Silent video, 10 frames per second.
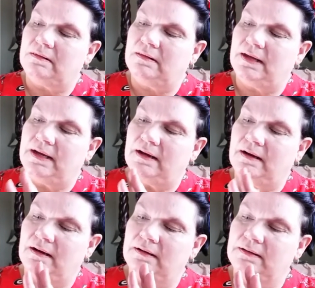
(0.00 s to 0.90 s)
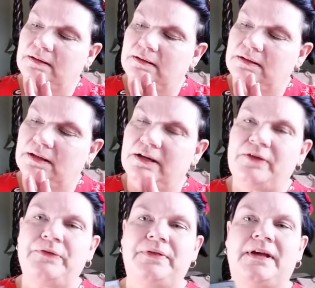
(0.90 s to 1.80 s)
the uh,
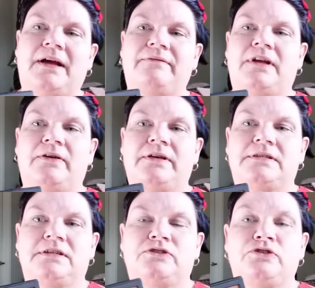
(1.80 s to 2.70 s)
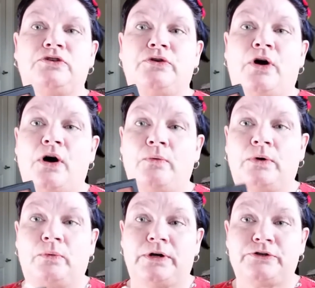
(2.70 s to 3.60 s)
Another thing I've noticed is you do not want
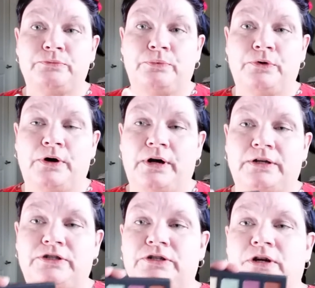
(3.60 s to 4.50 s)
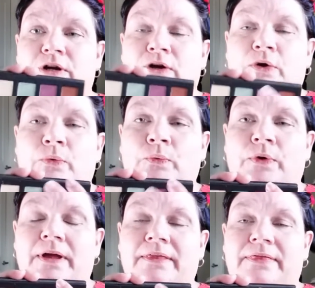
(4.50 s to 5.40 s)
to wet your brush
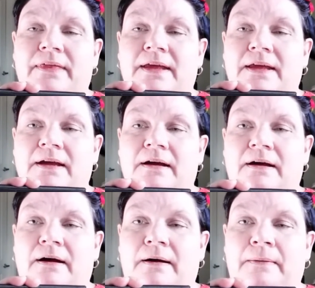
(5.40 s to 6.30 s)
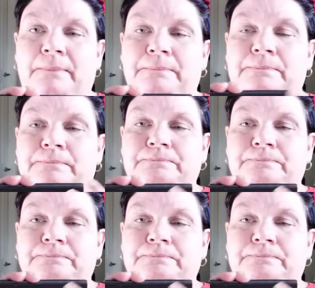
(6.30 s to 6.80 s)
with the um,